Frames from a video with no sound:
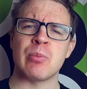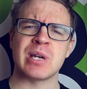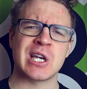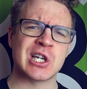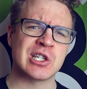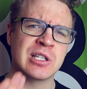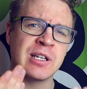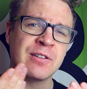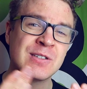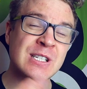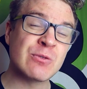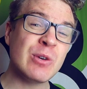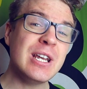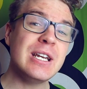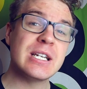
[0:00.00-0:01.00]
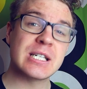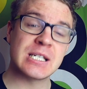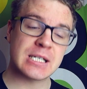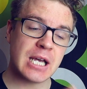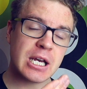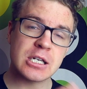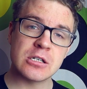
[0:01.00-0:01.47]
because the Swedish is
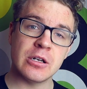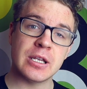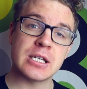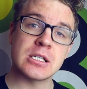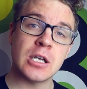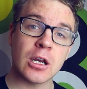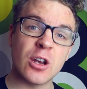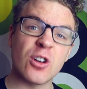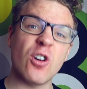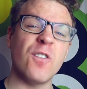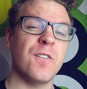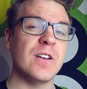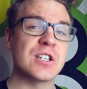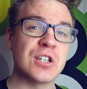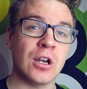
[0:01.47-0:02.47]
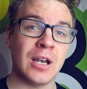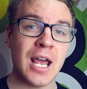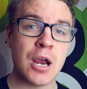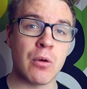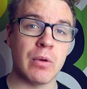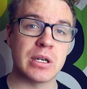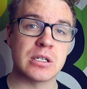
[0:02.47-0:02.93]
actually the second official
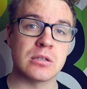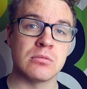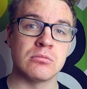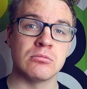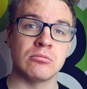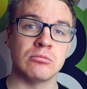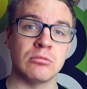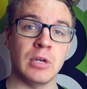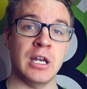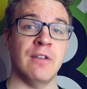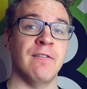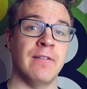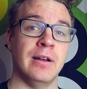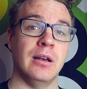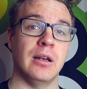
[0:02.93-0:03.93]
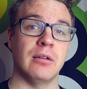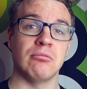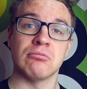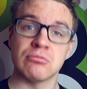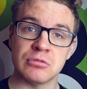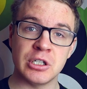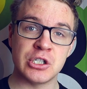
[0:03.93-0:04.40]
language in Finland.
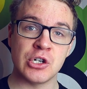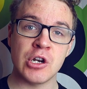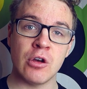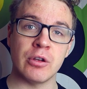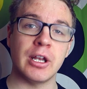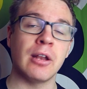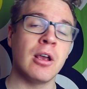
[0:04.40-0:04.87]
Did you know that?